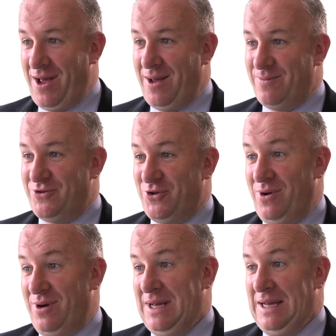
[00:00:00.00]
Um,
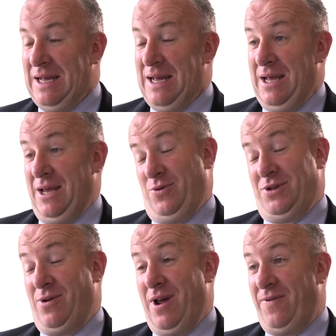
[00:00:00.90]
so it
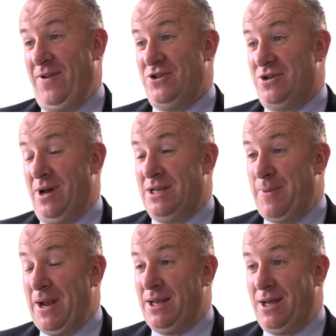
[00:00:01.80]
was a great finish, great
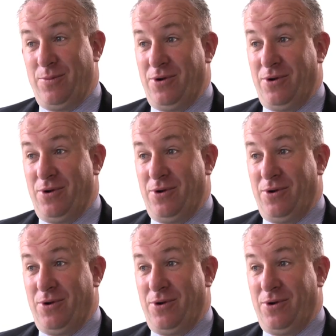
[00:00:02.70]
spectacle.